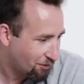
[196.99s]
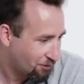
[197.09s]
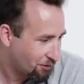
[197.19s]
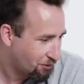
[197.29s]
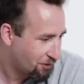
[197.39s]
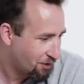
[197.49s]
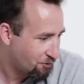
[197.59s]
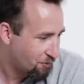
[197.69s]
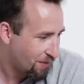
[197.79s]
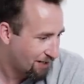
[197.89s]
Dr.
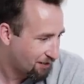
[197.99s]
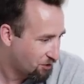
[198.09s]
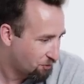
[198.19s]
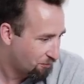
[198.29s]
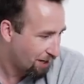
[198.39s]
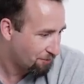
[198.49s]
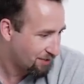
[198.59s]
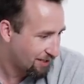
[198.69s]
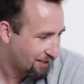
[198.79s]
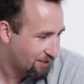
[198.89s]
Disrespect and
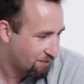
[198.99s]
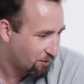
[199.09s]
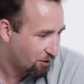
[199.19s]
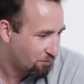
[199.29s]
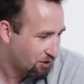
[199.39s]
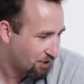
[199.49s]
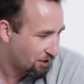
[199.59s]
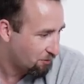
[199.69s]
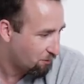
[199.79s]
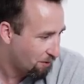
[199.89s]
Shroud skins in
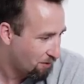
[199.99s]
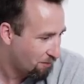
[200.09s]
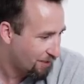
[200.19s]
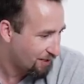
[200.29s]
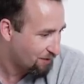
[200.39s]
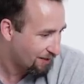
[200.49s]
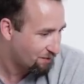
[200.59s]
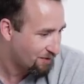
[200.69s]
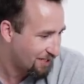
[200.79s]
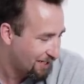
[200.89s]
PUBG, when can we expect
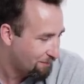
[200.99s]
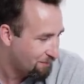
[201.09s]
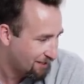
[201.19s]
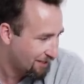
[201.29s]
some team